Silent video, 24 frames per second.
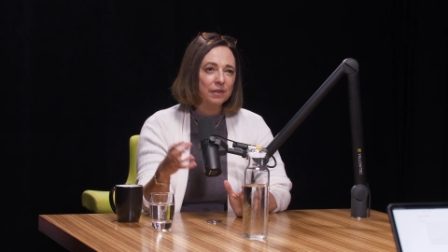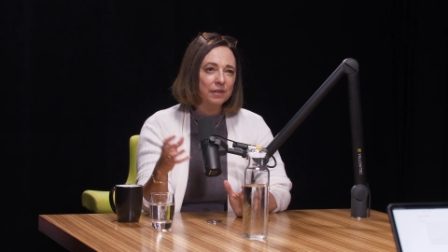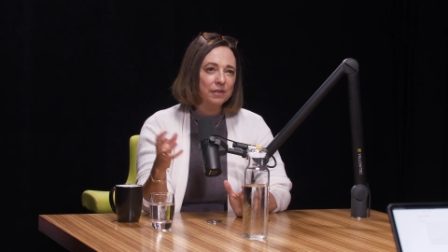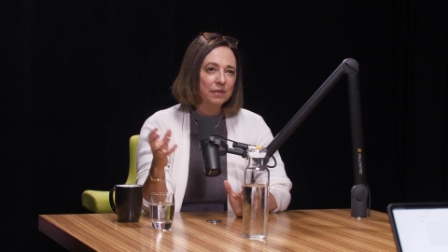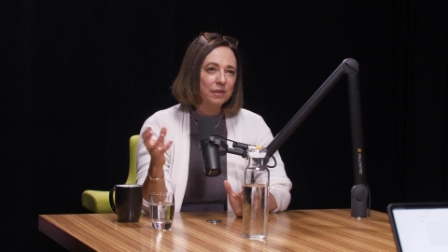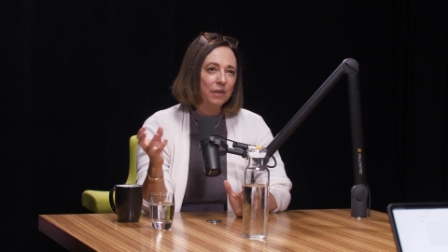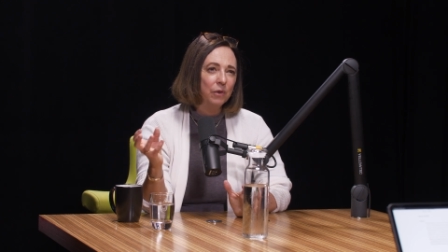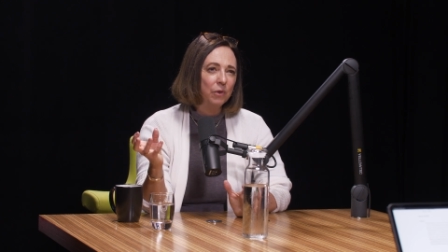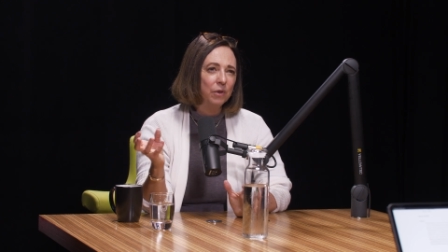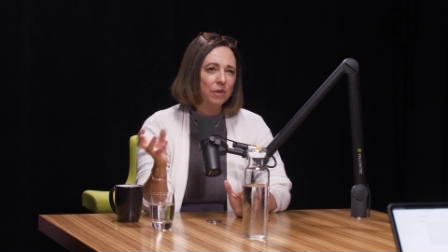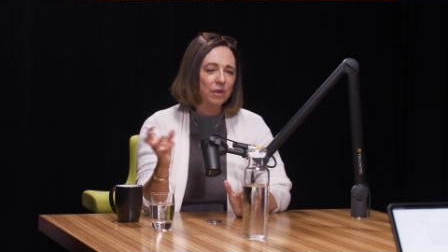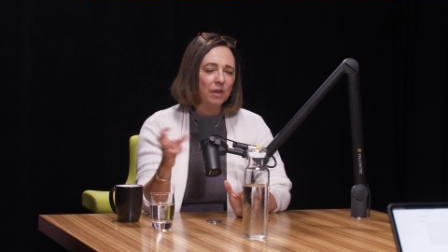
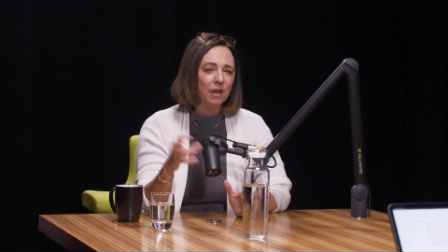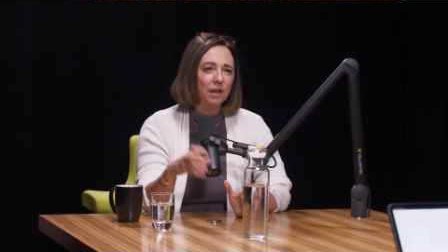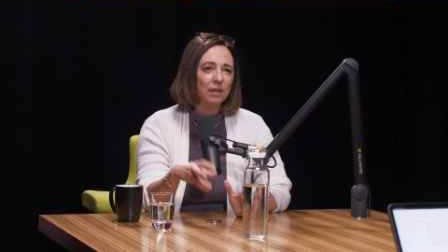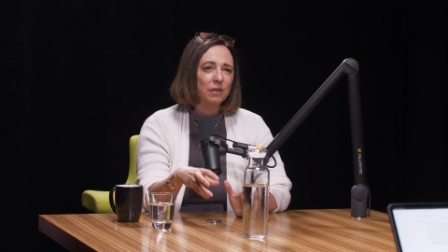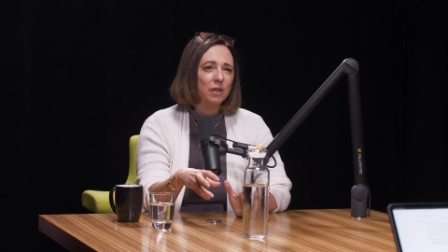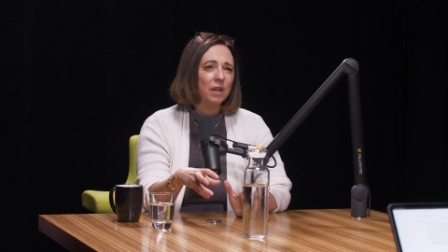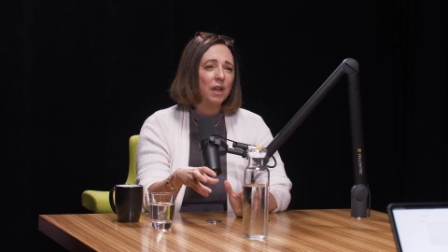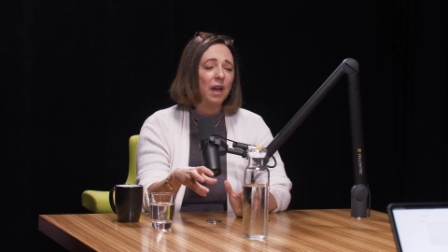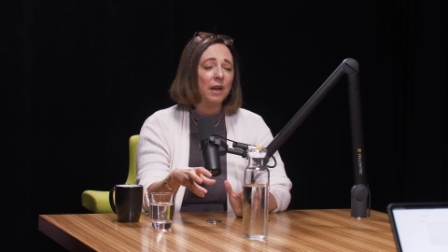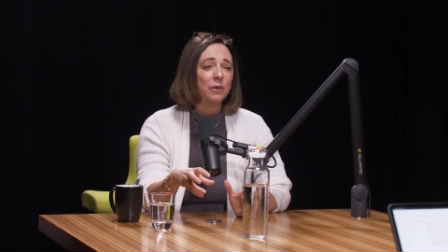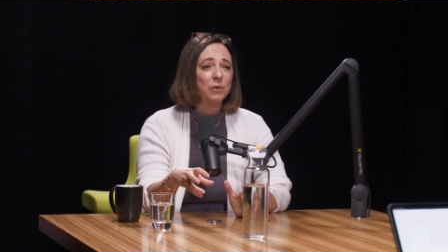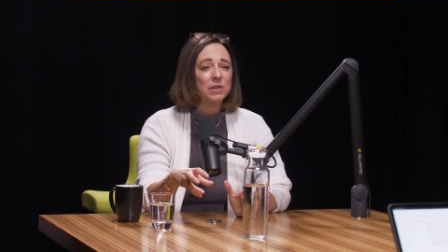So it,
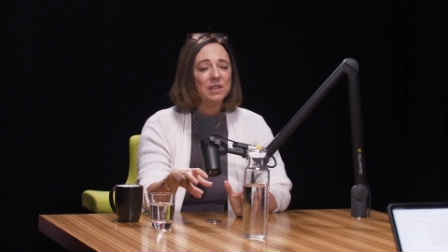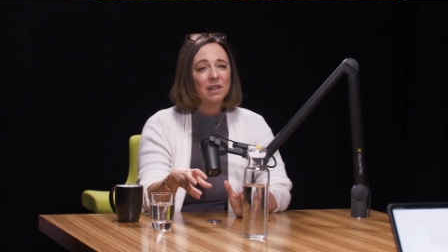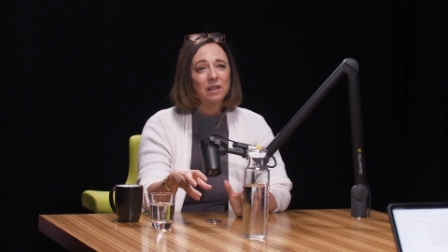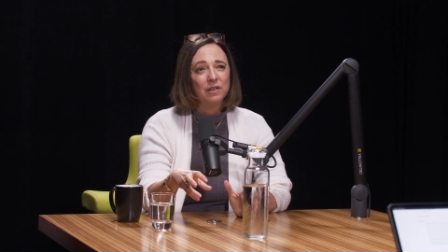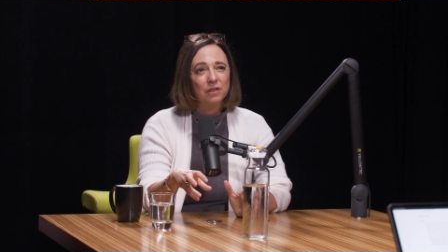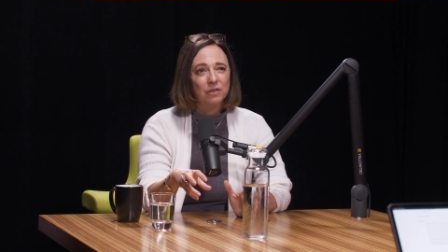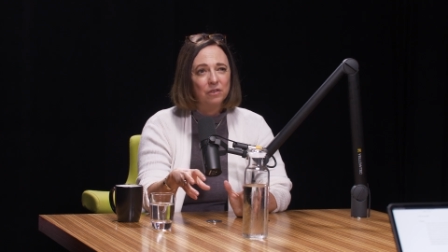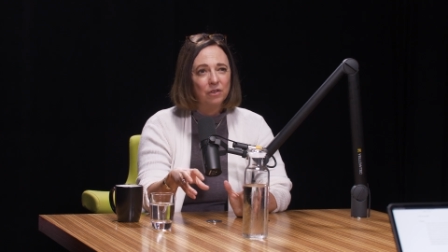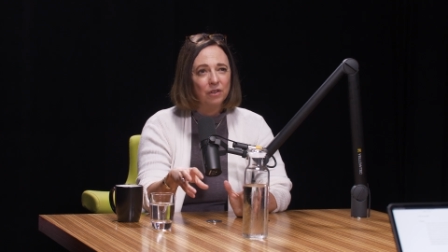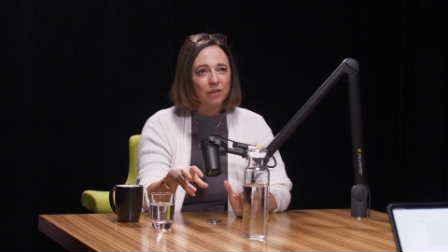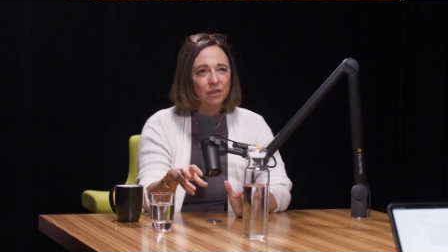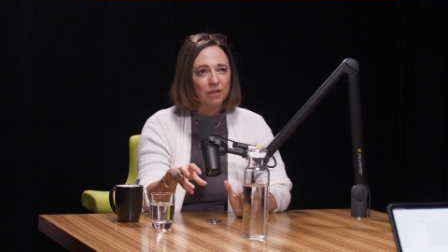I, I would say
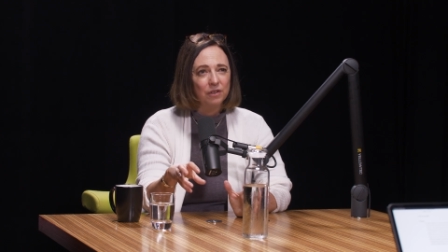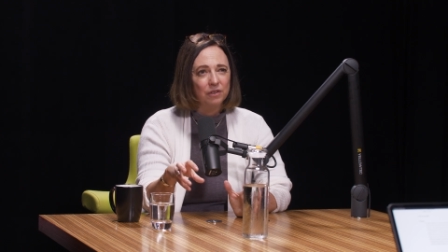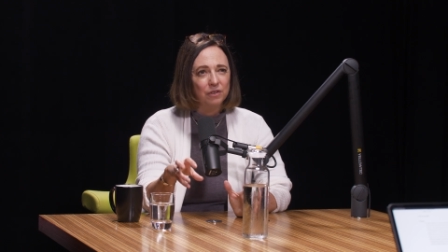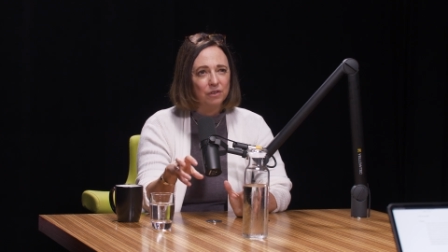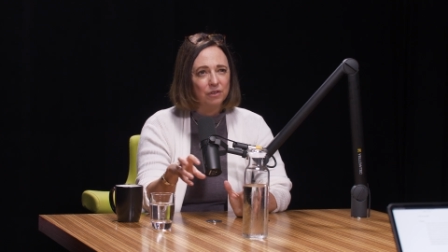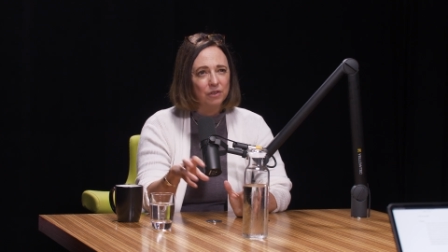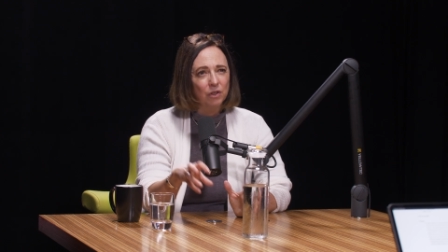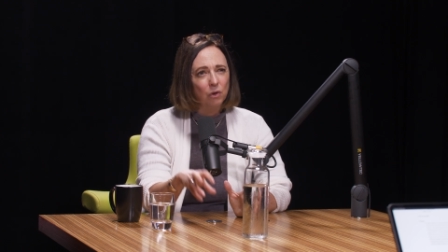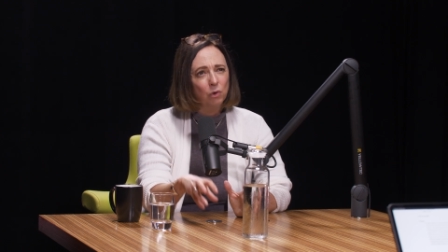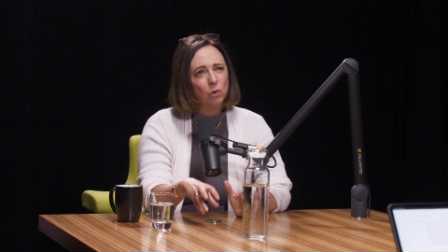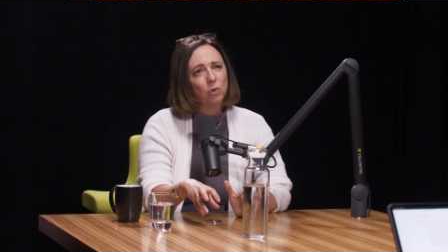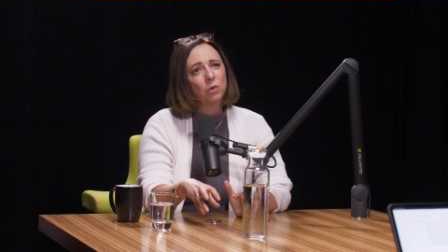it took a
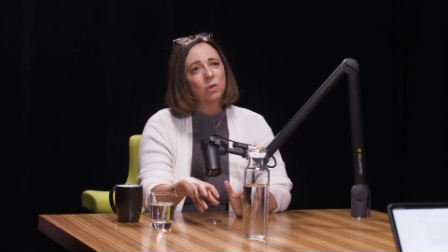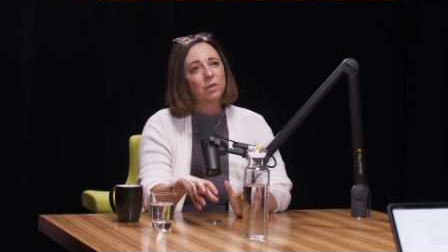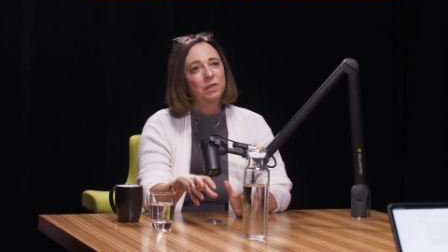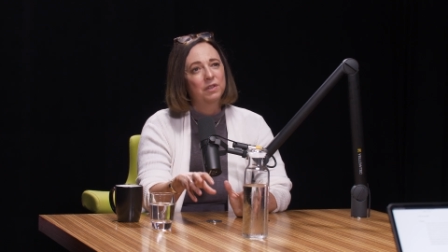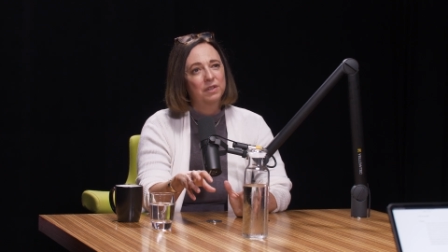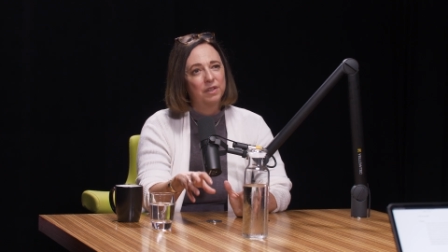toll